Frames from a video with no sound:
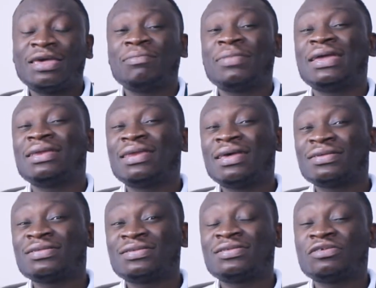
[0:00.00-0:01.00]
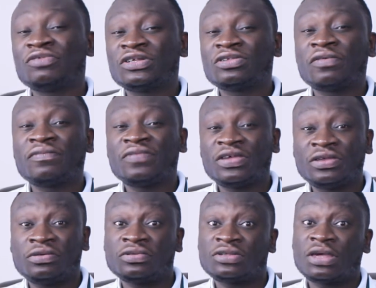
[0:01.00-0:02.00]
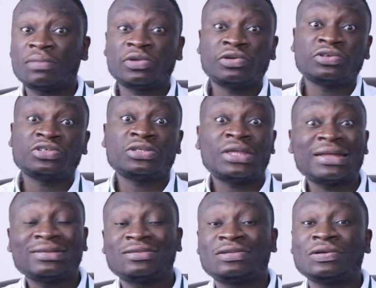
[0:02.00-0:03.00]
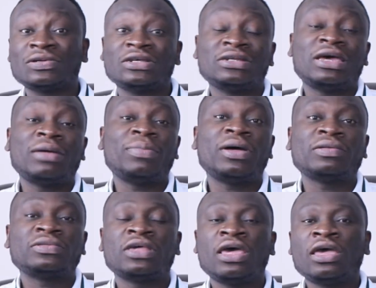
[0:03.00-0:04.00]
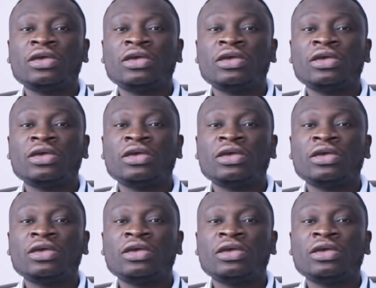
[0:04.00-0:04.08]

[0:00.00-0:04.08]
In my next series of videos, I'm going to start talking about,